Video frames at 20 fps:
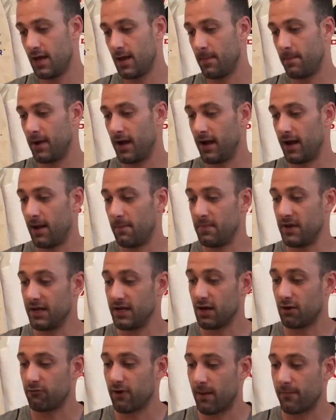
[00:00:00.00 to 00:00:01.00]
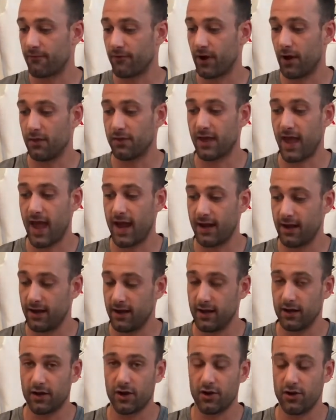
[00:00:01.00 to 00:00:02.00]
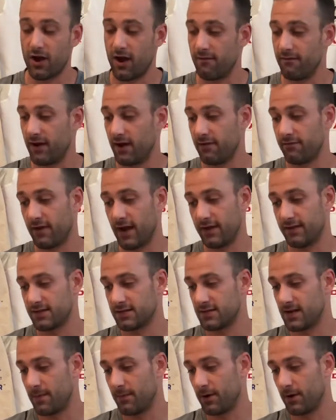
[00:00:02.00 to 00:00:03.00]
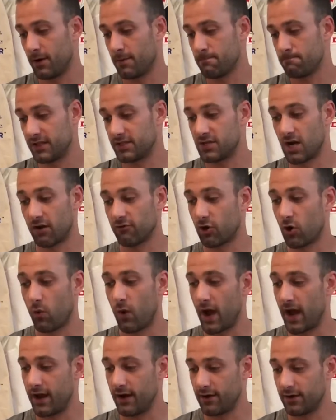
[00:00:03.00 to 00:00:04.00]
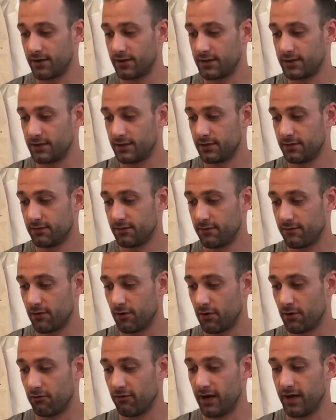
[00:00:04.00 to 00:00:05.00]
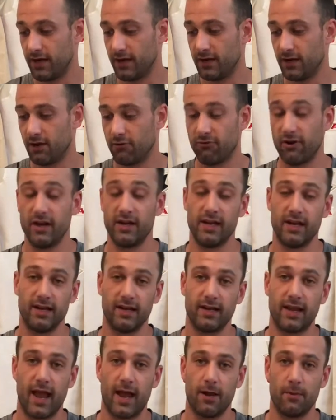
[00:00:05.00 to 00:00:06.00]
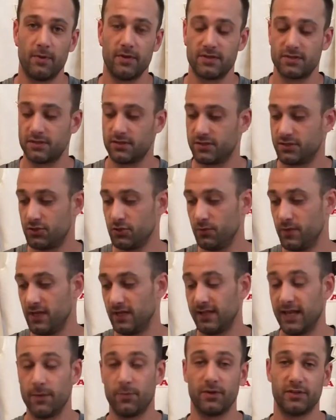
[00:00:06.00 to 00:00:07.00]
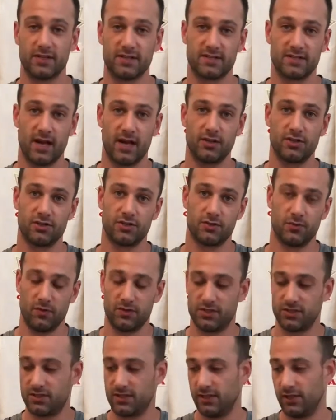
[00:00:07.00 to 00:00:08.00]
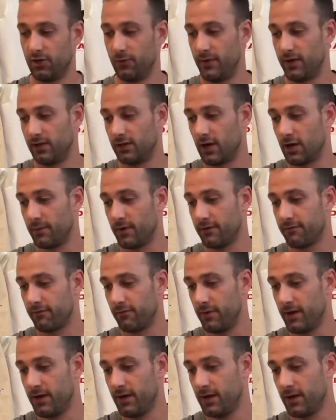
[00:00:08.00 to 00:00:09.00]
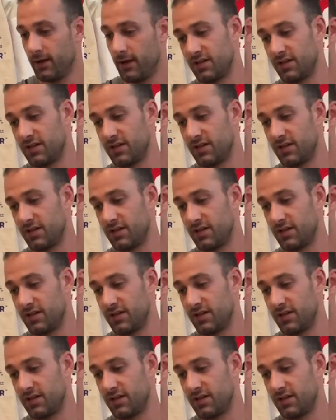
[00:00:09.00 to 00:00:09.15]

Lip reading: But a media rep for Health Canada could not verify this number. It's not required for irradiated cannabis to be labeled as such, which is a little bit alarming for me.